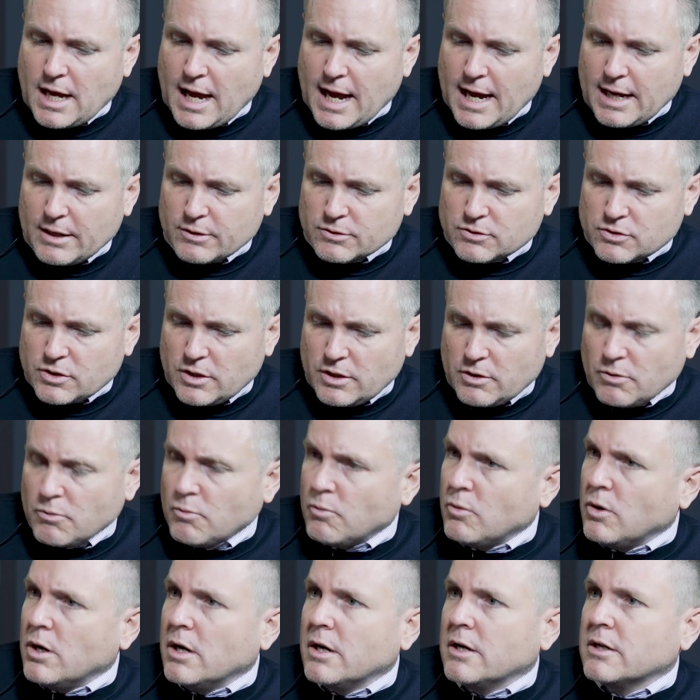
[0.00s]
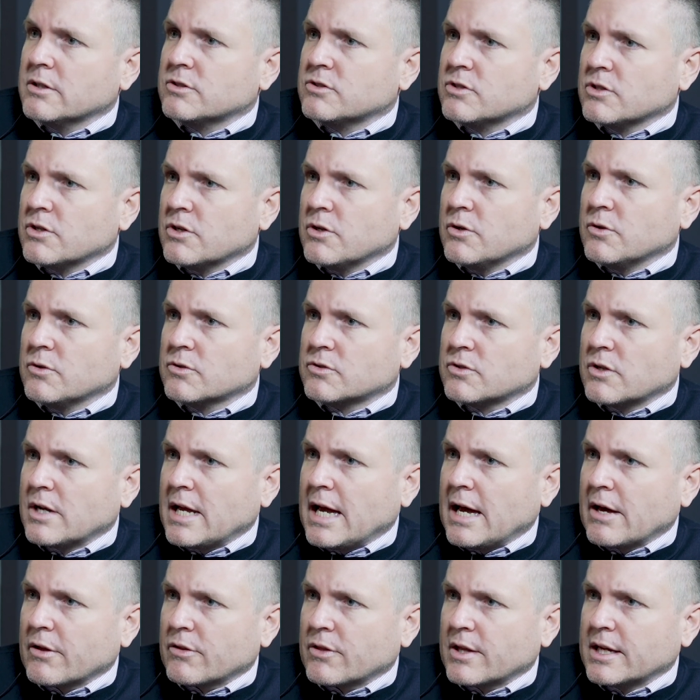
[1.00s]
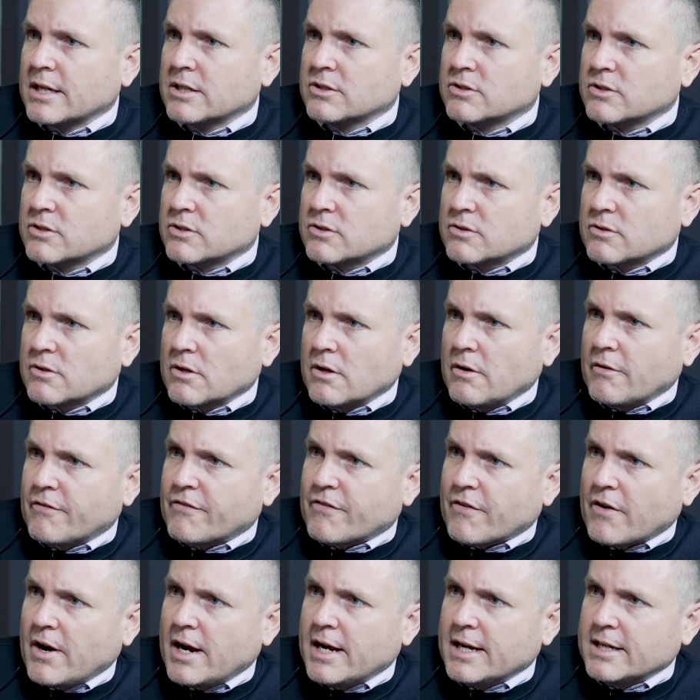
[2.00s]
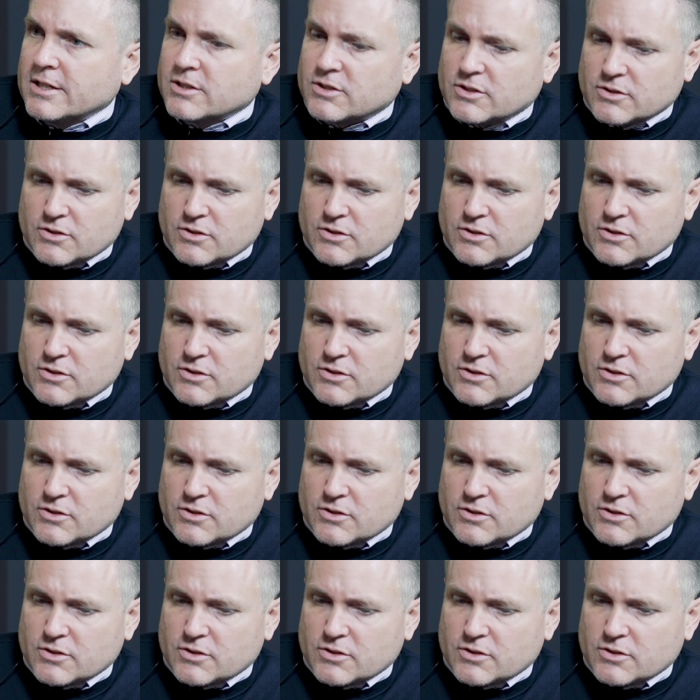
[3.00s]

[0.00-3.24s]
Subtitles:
how certain words are used and how things are phrased.